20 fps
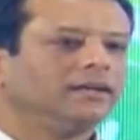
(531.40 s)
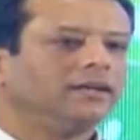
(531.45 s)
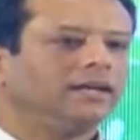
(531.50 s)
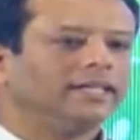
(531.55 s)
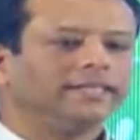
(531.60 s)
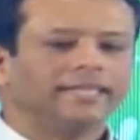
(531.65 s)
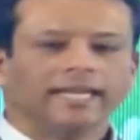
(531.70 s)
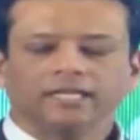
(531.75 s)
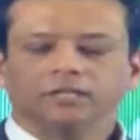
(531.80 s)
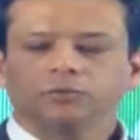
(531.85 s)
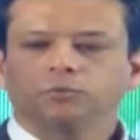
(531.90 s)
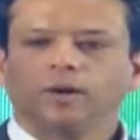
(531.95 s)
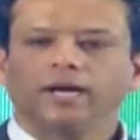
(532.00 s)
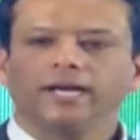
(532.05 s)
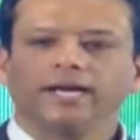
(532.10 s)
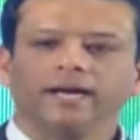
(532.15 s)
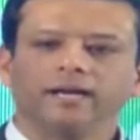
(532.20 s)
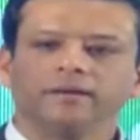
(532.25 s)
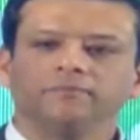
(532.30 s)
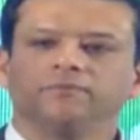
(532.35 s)
And that is
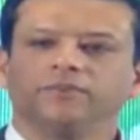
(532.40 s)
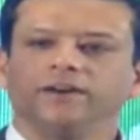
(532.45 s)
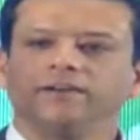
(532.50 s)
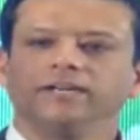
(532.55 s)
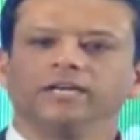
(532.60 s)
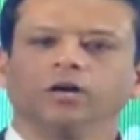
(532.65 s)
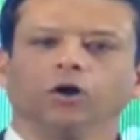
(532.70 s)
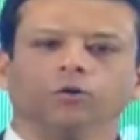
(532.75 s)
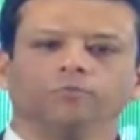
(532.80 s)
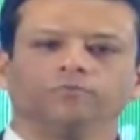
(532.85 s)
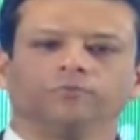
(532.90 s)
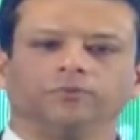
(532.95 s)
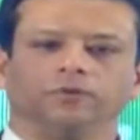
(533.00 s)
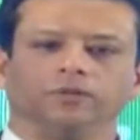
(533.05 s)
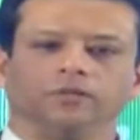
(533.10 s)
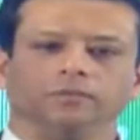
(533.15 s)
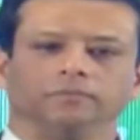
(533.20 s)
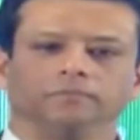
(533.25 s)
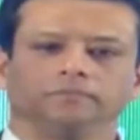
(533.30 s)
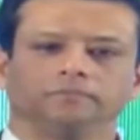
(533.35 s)
why I am very hopeful.